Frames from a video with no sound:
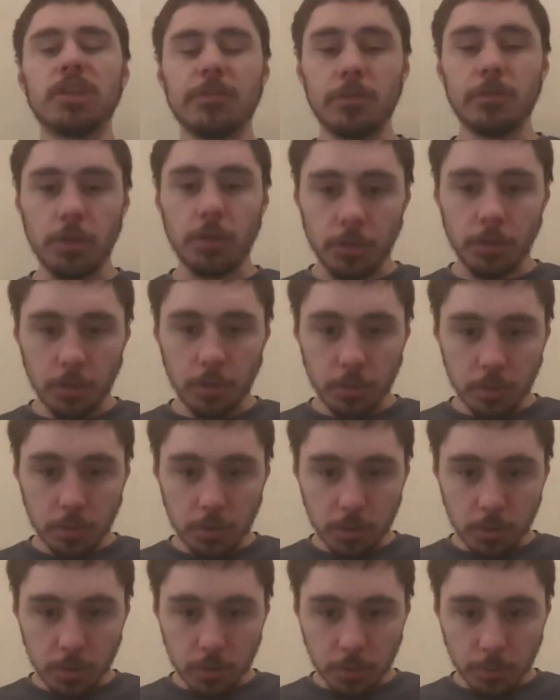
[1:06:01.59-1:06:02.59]
Bleach has
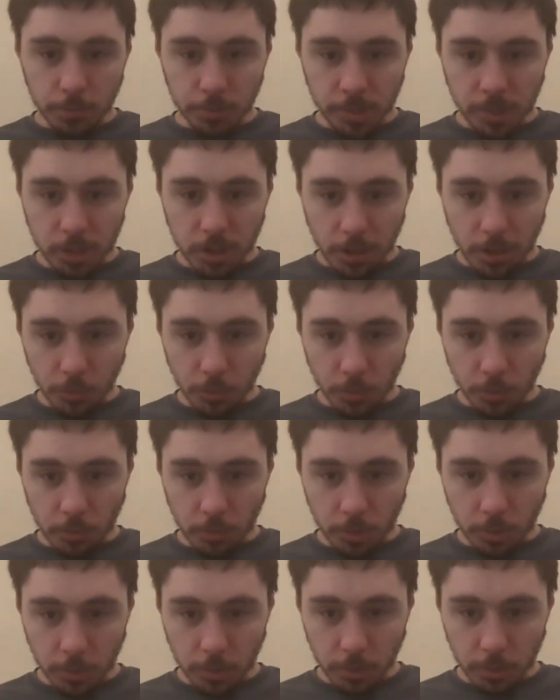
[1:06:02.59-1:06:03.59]
300 and
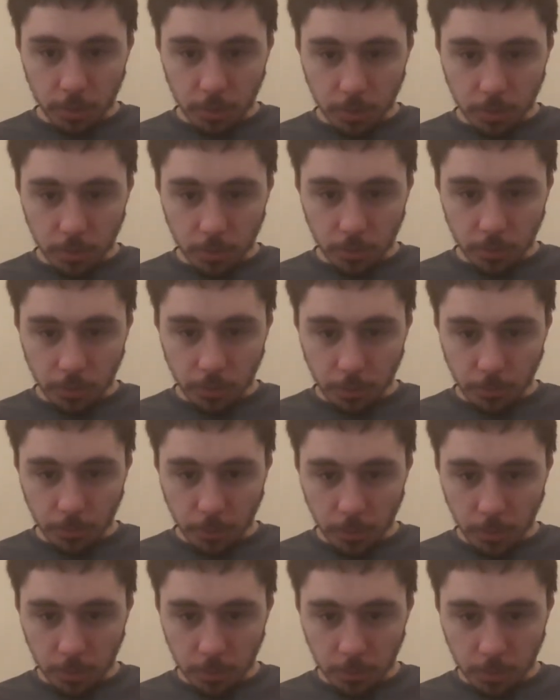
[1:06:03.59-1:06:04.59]
something,
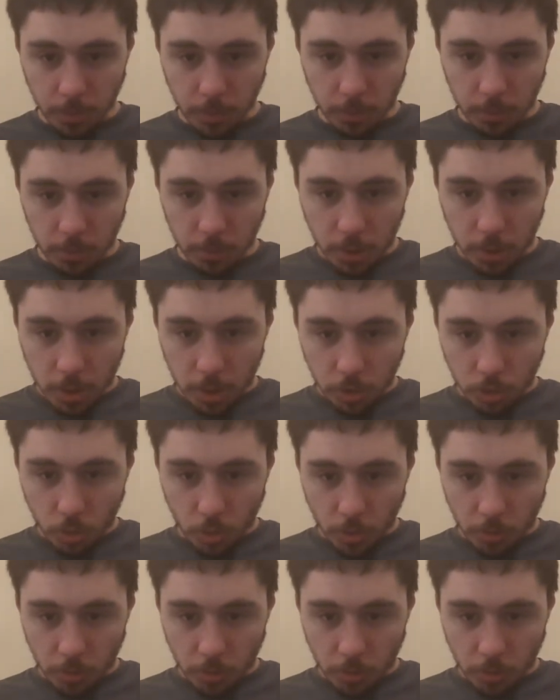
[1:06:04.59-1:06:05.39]
200 and something